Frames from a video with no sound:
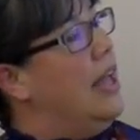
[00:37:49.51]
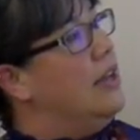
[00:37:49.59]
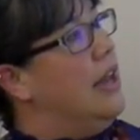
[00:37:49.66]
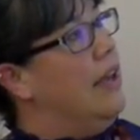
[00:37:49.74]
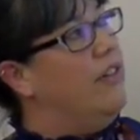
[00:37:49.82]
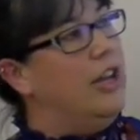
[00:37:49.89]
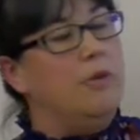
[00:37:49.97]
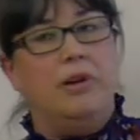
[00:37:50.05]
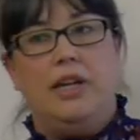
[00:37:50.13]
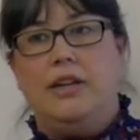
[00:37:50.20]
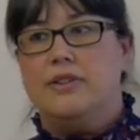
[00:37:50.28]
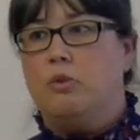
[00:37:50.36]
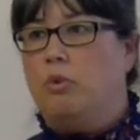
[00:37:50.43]
And if
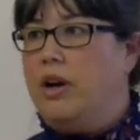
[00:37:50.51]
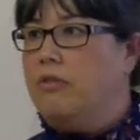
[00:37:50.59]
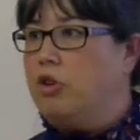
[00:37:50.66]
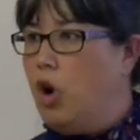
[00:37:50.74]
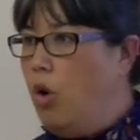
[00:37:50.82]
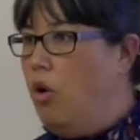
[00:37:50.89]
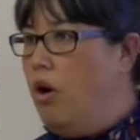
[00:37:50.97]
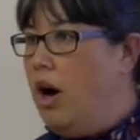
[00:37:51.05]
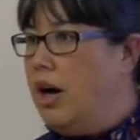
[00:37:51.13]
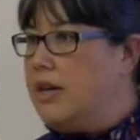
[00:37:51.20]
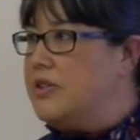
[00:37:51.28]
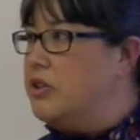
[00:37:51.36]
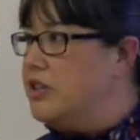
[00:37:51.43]
anybody is aware of
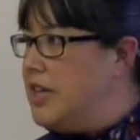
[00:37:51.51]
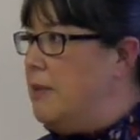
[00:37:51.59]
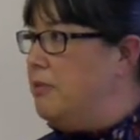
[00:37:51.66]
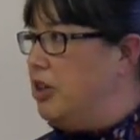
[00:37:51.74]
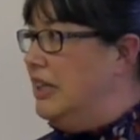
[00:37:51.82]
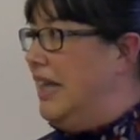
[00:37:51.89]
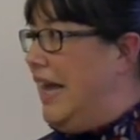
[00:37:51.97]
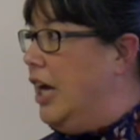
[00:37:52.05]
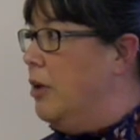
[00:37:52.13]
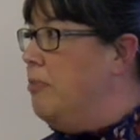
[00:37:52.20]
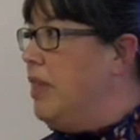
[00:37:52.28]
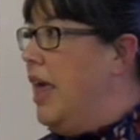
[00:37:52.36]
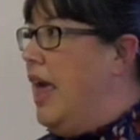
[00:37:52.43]
quahogs, they're a type of
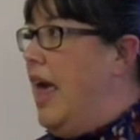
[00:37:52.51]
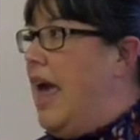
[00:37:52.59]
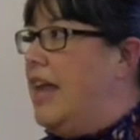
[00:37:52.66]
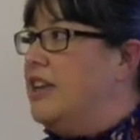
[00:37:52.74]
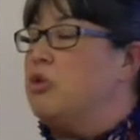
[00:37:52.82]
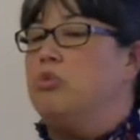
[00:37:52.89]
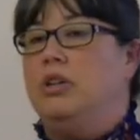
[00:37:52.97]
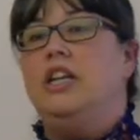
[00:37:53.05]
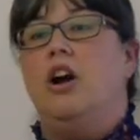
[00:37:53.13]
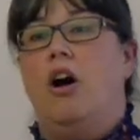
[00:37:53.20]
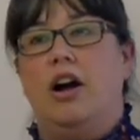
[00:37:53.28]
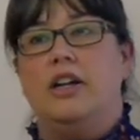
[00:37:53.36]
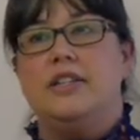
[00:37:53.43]
clam, and it's really
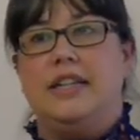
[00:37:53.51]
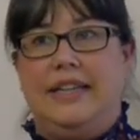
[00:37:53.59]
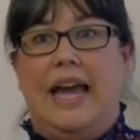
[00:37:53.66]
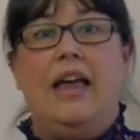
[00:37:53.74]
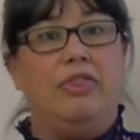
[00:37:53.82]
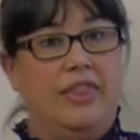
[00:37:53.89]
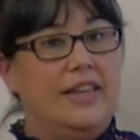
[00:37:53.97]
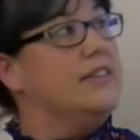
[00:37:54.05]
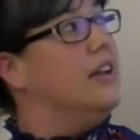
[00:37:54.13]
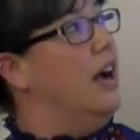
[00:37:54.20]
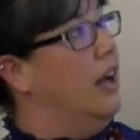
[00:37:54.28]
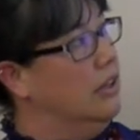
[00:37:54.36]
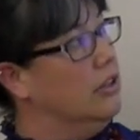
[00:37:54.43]
hard to get this
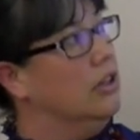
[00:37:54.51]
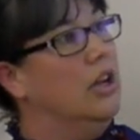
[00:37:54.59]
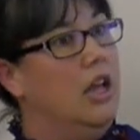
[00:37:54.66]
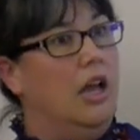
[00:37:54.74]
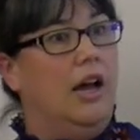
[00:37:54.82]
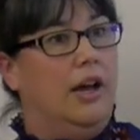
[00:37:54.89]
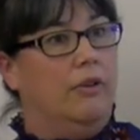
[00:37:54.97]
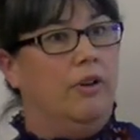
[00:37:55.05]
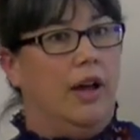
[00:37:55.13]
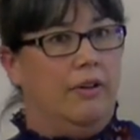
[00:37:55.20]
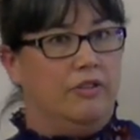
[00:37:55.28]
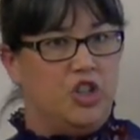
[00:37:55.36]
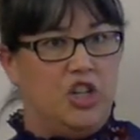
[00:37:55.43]
color of,
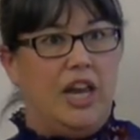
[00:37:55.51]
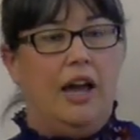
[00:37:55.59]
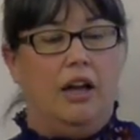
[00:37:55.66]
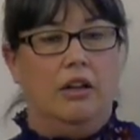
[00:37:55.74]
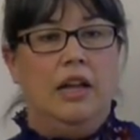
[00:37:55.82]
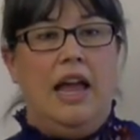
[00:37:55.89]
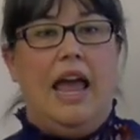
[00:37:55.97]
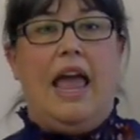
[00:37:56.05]
of shell.